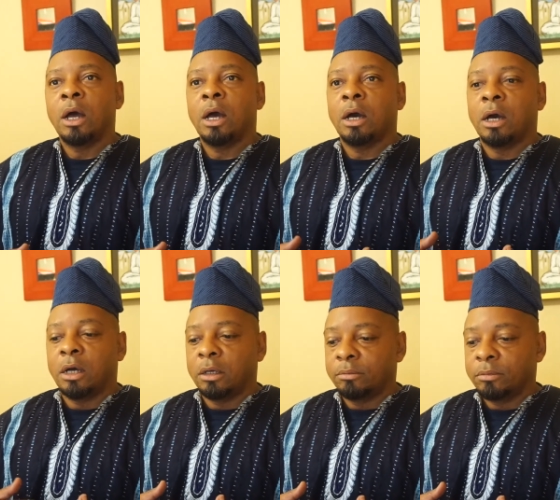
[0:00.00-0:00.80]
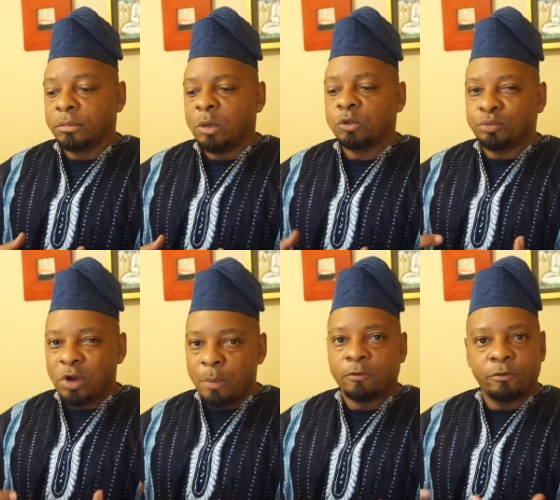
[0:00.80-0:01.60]
um, it was
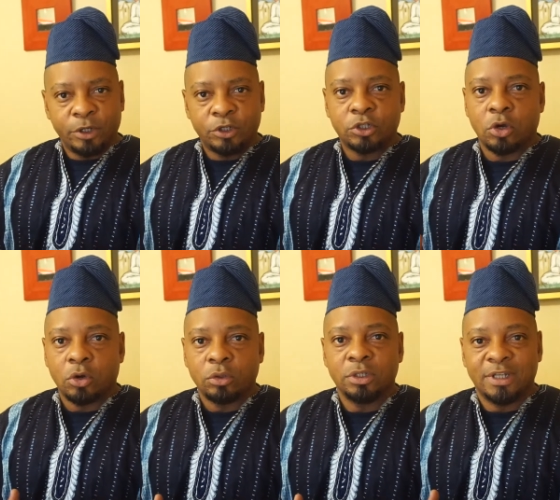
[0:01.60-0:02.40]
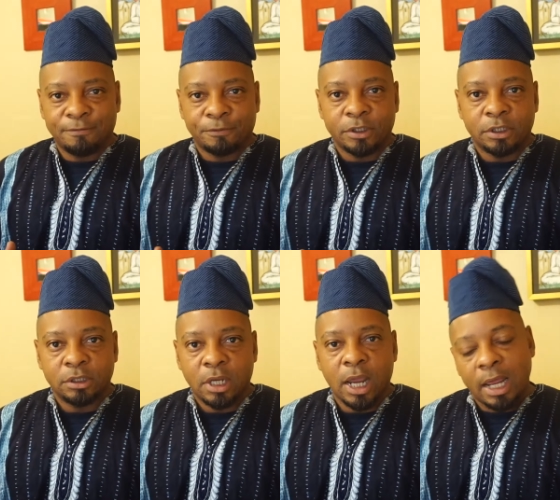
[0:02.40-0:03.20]
proper for me to show deference
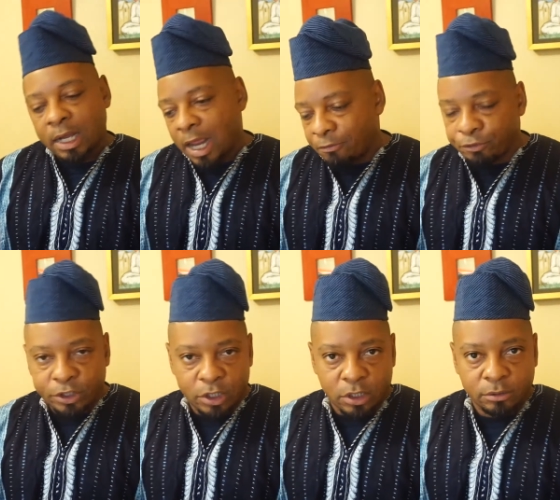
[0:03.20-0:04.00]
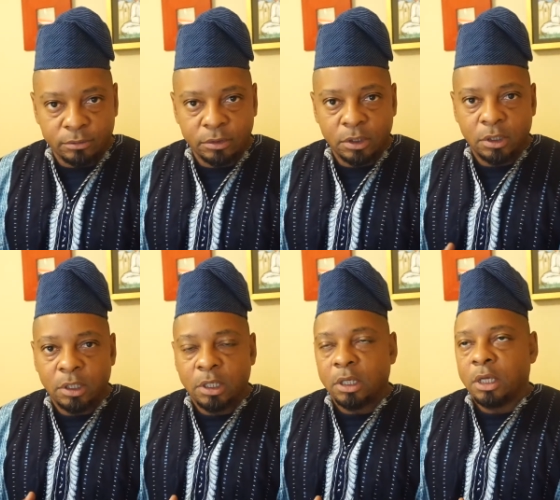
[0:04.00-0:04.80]
at every turn
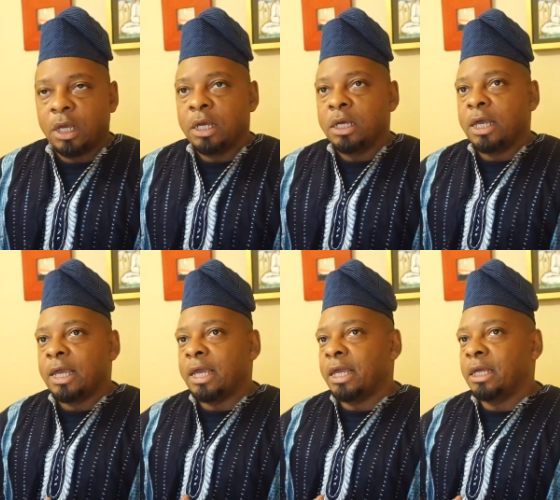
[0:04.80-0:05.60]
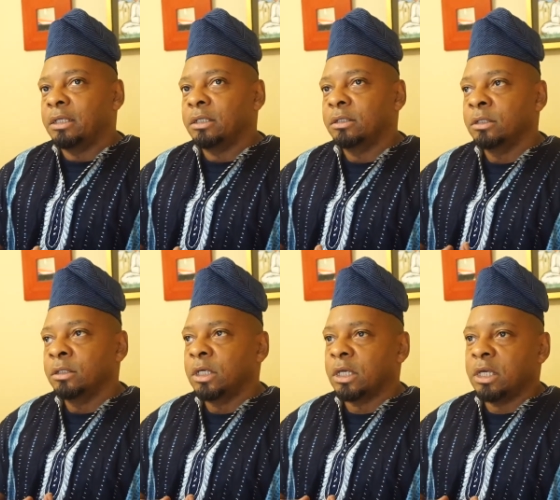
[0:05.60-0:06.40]
and
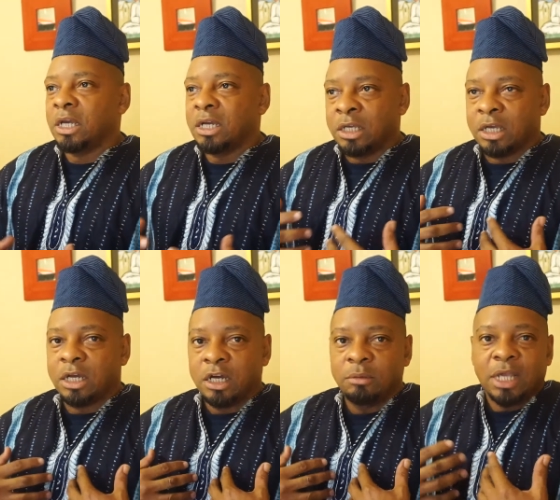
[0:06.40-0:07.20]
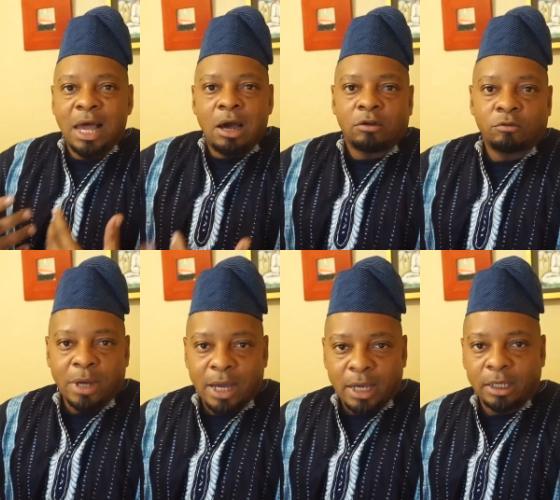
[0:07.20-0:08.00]
it, it, it, comes out of
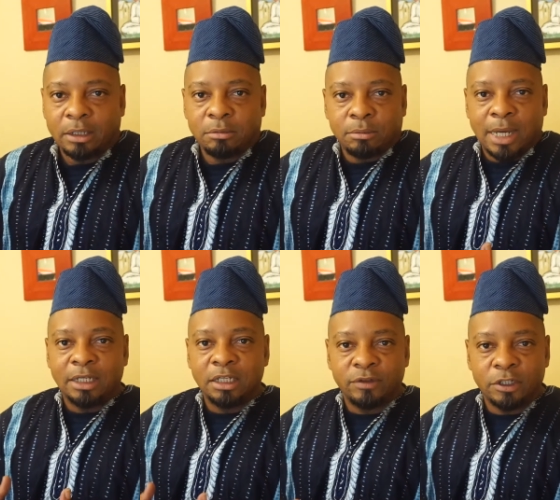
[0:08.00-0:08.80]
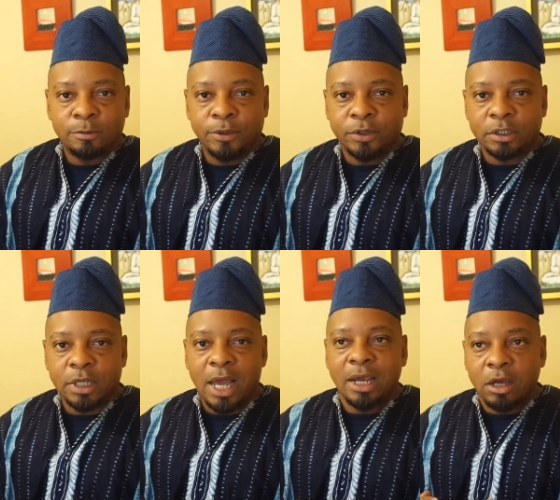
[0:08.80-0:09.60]
my my lived experience
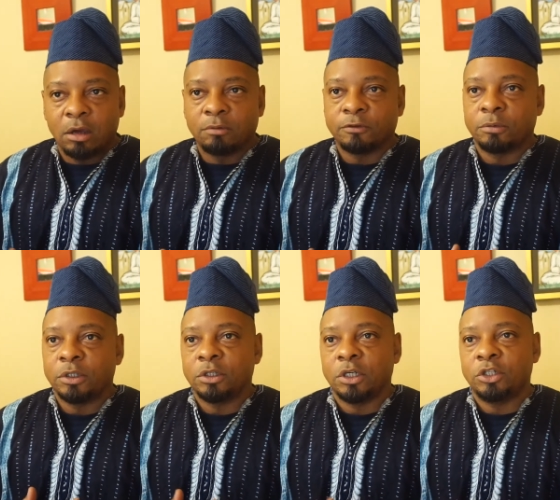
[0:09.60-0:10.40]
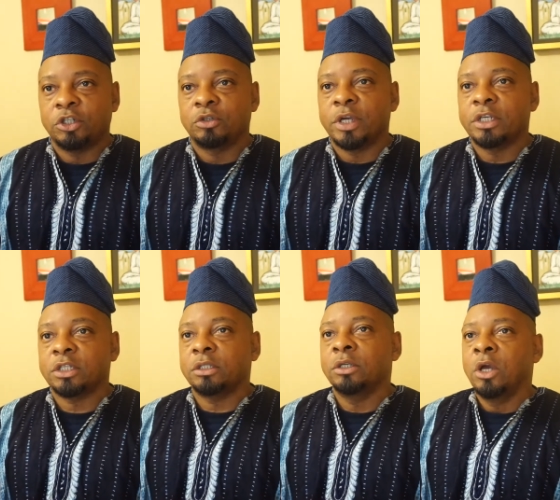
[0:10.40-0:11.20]
i come from a, a
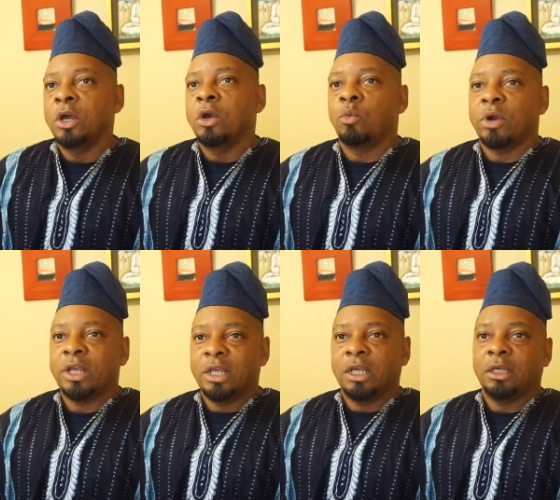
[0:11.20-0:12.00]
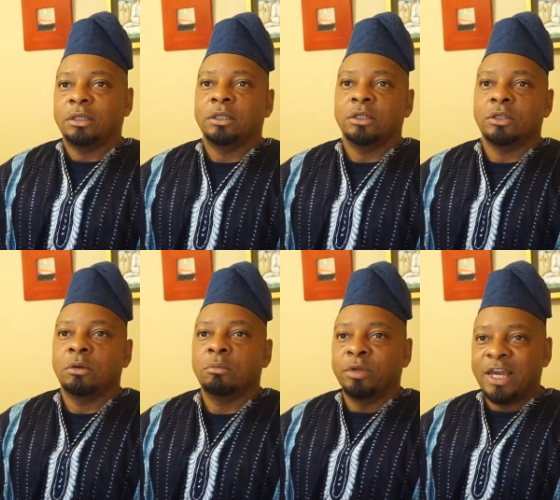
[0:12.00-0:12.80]
generation wherein
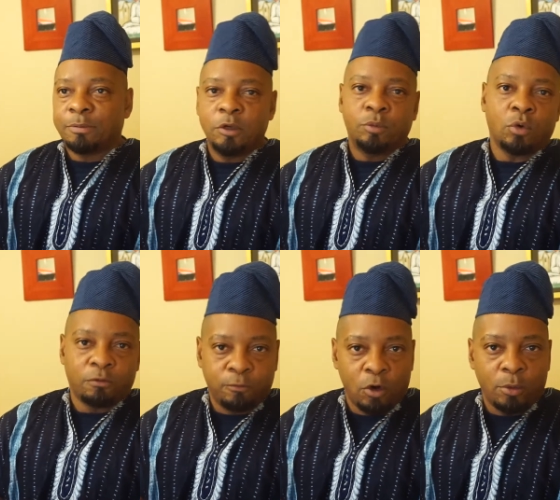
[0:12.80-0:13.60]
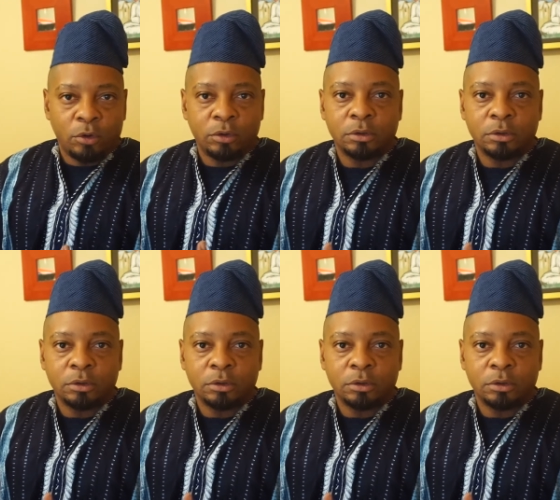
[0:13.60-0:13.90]
black people were formal